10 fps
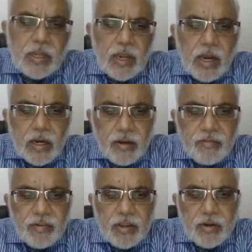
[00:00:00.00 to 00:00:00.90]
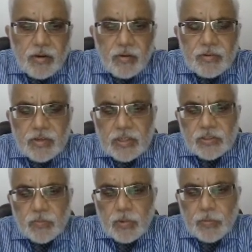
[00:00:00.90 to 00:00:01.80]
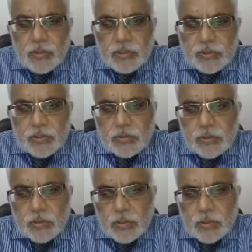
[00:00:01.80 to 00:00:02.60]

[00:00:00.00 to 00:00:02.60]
are aware of intellectual property issues